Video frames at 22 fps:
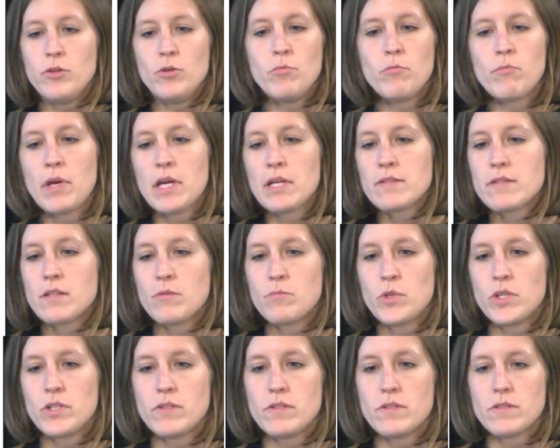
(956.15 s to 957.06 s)
you mess
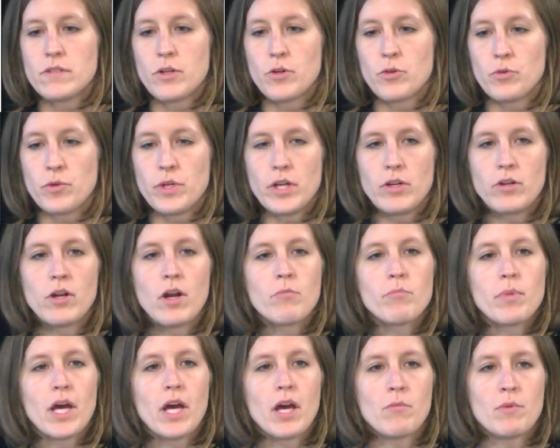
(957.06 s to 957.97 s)
someone's career up
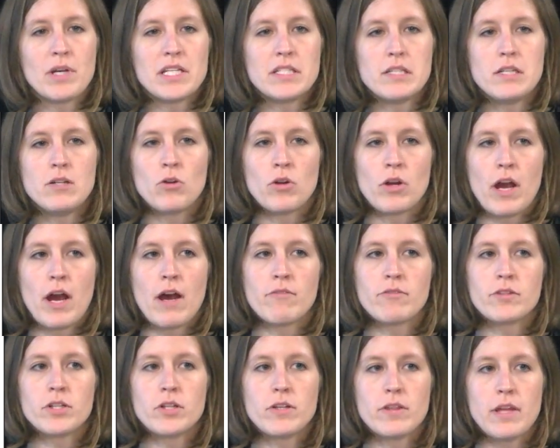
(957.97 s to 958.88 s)
at MIT or after,